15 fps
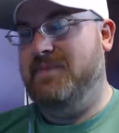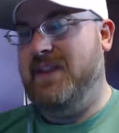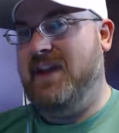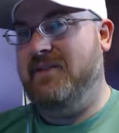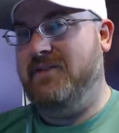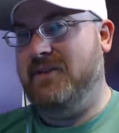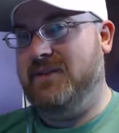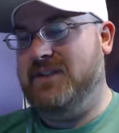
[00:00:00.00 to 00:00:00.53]

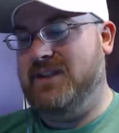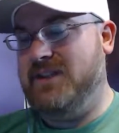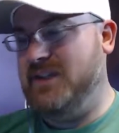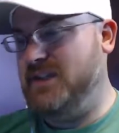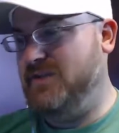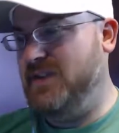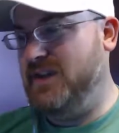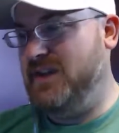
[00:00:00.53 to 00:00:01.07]
efforts in the
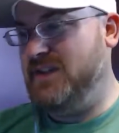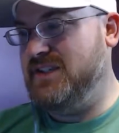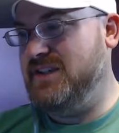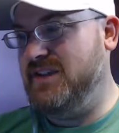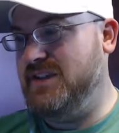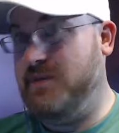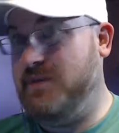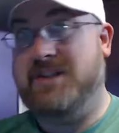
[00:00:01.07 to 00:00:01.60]
Xfinity
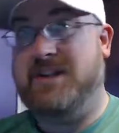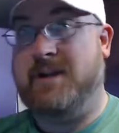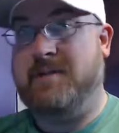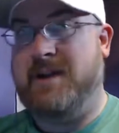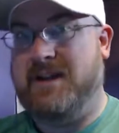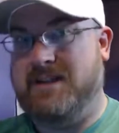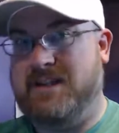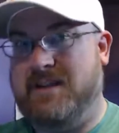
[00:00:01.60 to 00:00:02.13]
Series. You want to talk
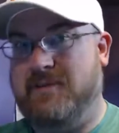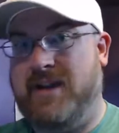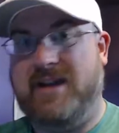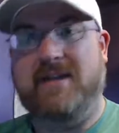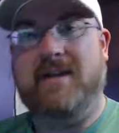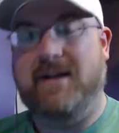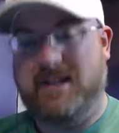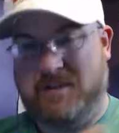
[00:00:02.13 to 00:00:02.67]
about a team
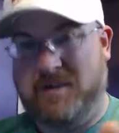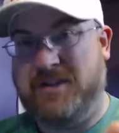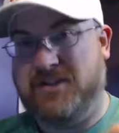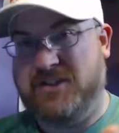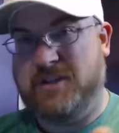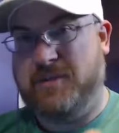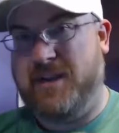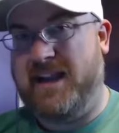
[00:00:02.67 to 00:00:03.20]
like
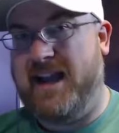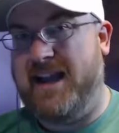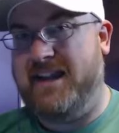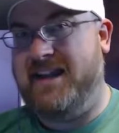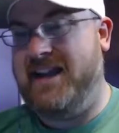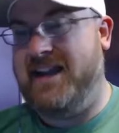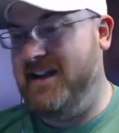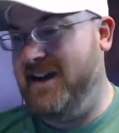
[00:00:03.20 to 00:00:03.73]
sponsorship like
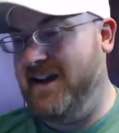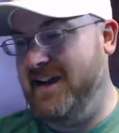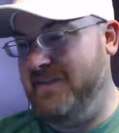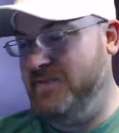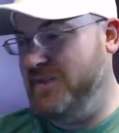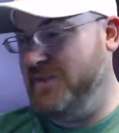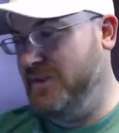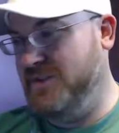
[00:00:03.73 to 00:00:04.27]

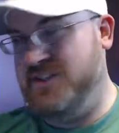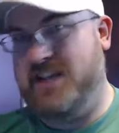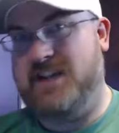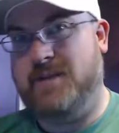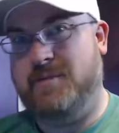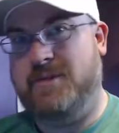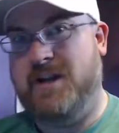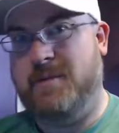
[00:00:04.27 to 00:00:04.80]
IK9, the old
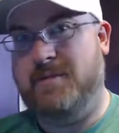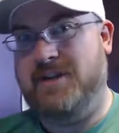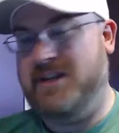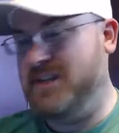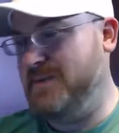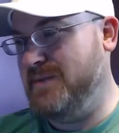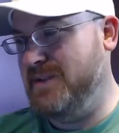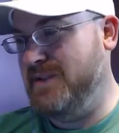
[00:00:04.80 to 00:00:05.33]
Jacob
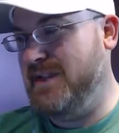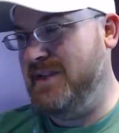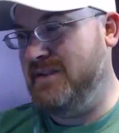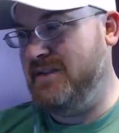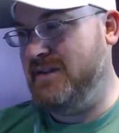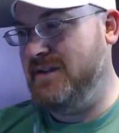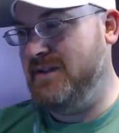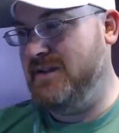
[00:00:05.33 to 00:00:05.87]
Company has been
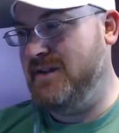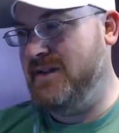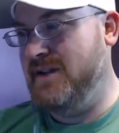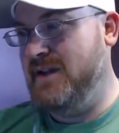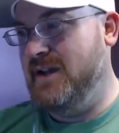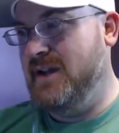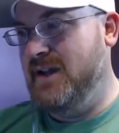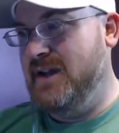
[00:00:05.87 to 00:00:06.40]
getting a good
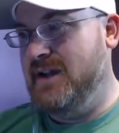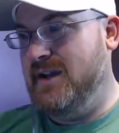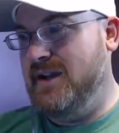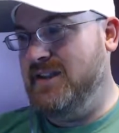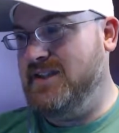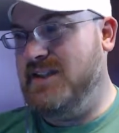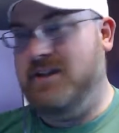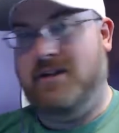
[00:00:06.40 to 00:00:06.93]

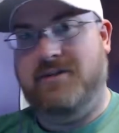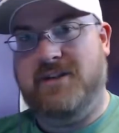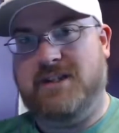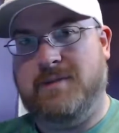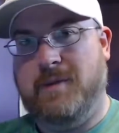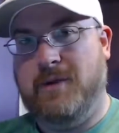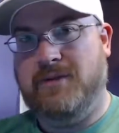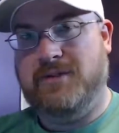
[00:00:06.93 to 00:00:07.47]
deal of
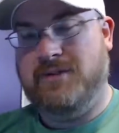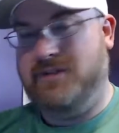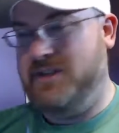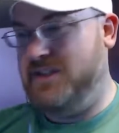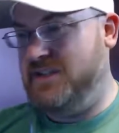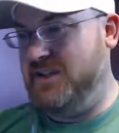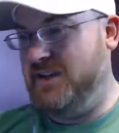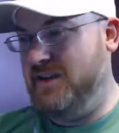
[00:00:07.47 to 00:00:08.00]
exposure
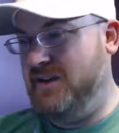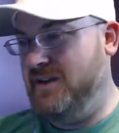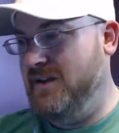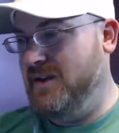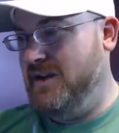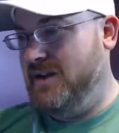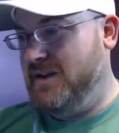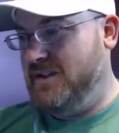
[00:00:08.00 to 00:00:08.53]
this year.
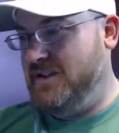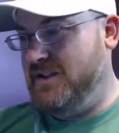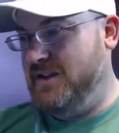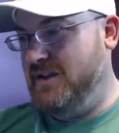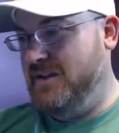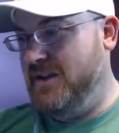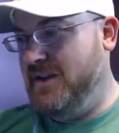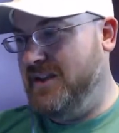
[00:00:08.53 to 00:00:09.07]

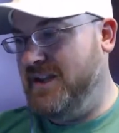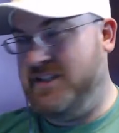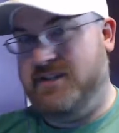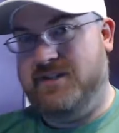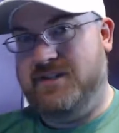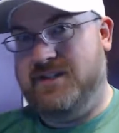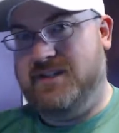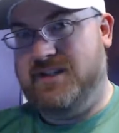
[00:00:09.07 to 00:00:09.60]
So that's
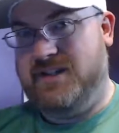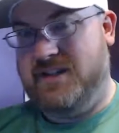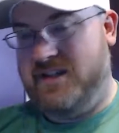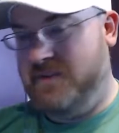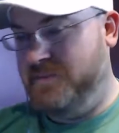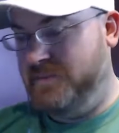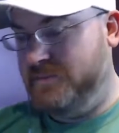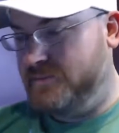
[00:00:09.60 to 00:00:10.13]
good to
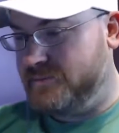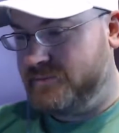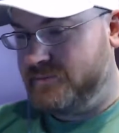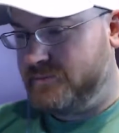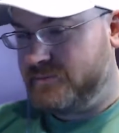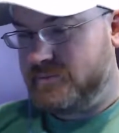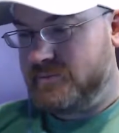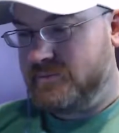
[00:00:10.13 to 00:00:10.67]
see.
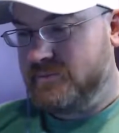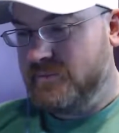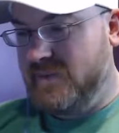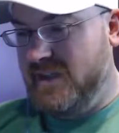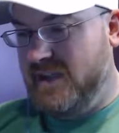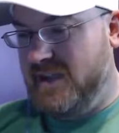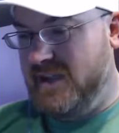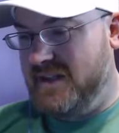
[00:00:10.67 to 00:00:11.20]

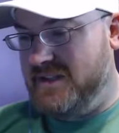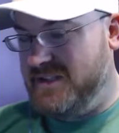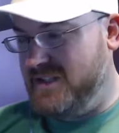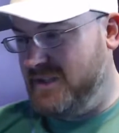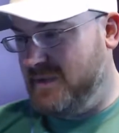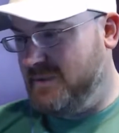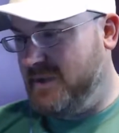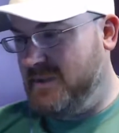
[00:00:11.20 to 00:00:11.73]
Let's
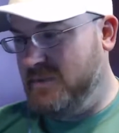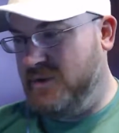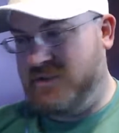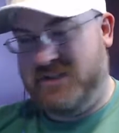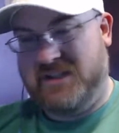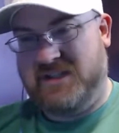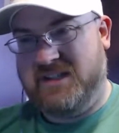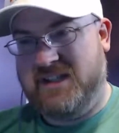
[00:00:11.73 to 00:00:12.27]
see. I'm going to
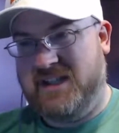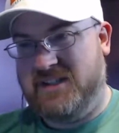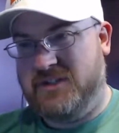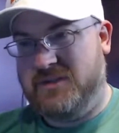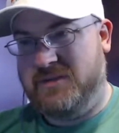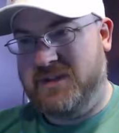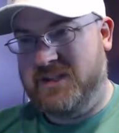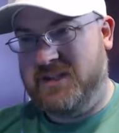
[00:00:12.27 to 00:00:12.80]
post a link to
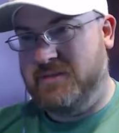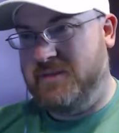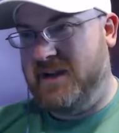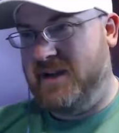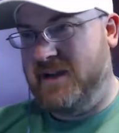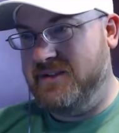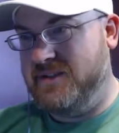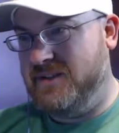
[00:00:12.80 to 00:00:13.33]
that tweet
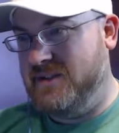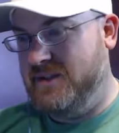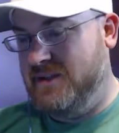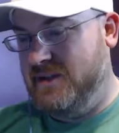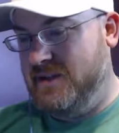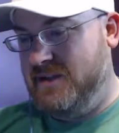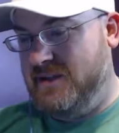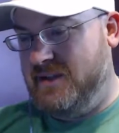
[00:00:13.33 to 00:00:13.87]
about
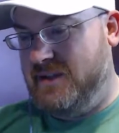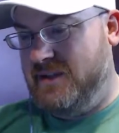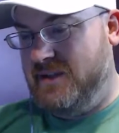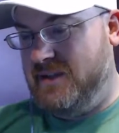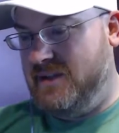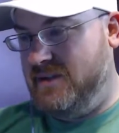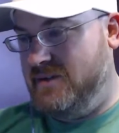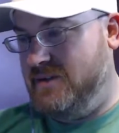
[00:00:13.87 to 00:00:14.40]

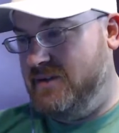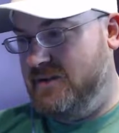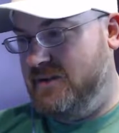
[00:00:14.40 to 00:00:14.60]
the